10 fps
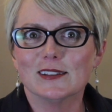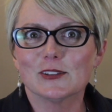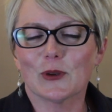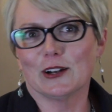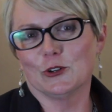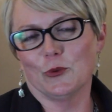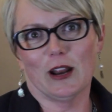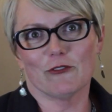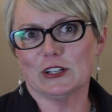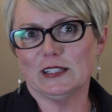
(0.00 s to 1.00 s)
So I got to do
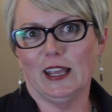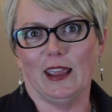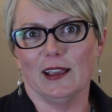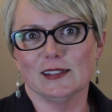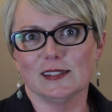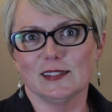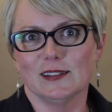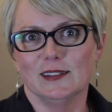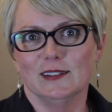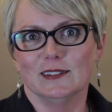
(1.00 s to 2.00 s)
whatever it takes
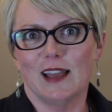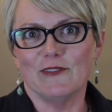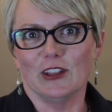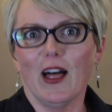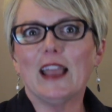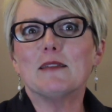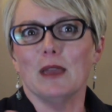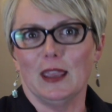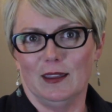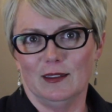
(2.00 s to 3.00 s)
to have you like me.